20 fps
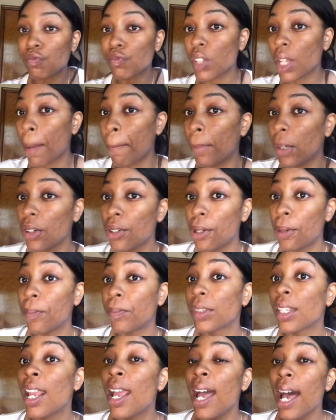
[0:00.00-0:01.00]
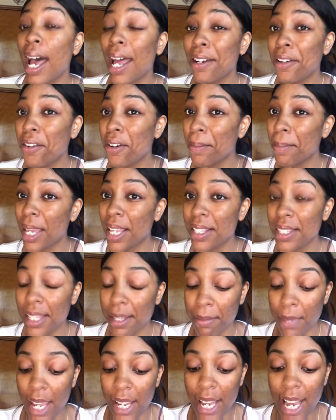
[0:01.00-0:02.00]
Boom. I know it may seem
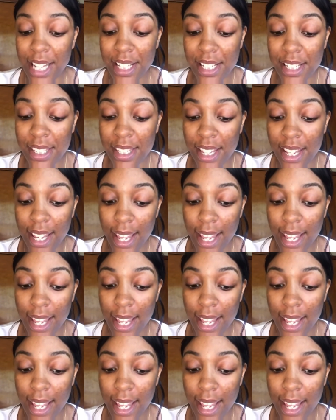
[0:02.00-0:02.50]
like I just did